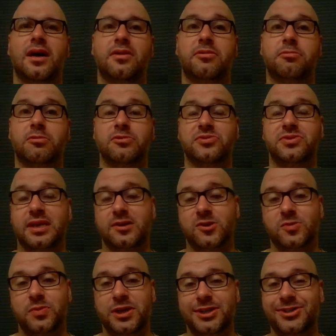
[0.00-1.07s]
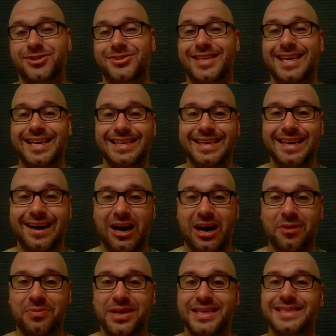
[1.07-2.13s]
throw sales pitches in
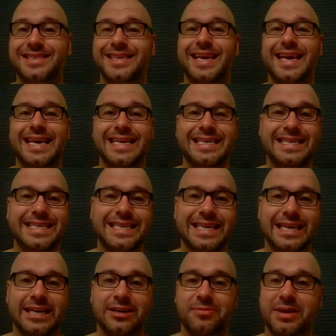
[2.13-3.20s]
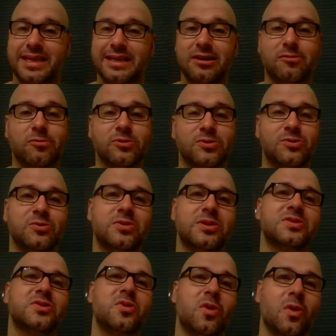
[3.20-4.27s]
comments, in DM, and they will do
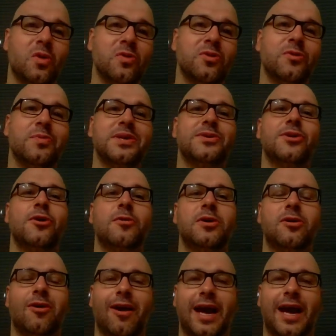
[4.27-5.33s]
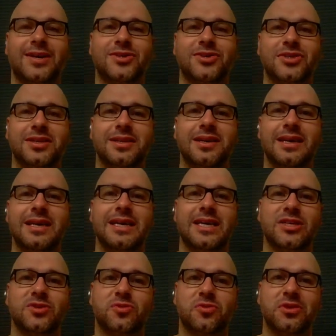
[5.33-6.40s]
this cold. There'll be no interaction.
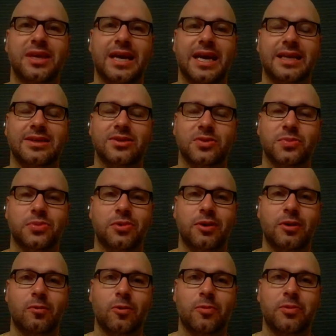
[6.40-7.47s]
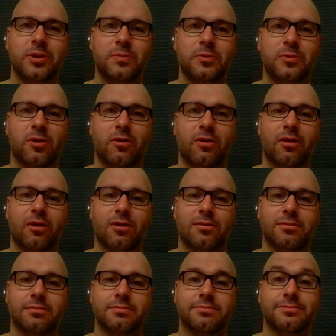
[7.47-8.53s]
It's really gotten to the point where people
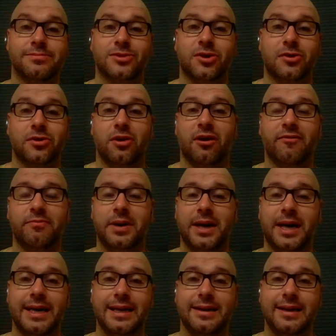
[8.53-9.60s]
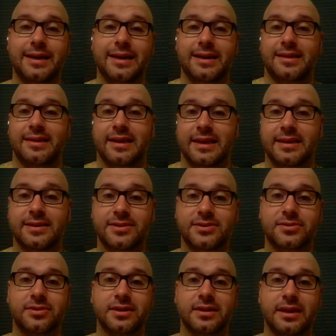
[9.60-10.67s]
are turned off by it. And in the
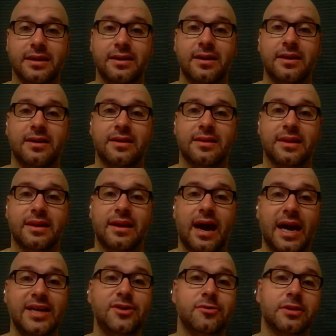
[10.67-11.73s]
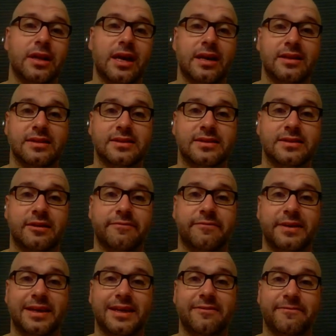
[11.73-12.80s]
industry that I do a lot of this
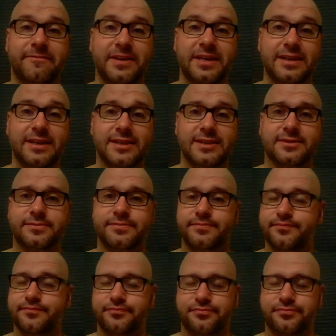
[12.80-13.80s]
stuff in fitness,